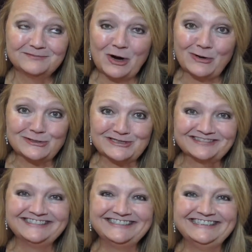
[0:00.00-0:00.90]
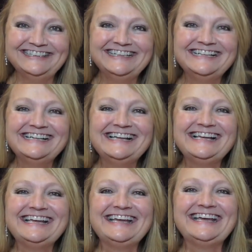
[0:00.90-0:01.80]
art,
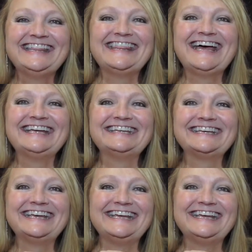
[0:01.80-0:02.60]
that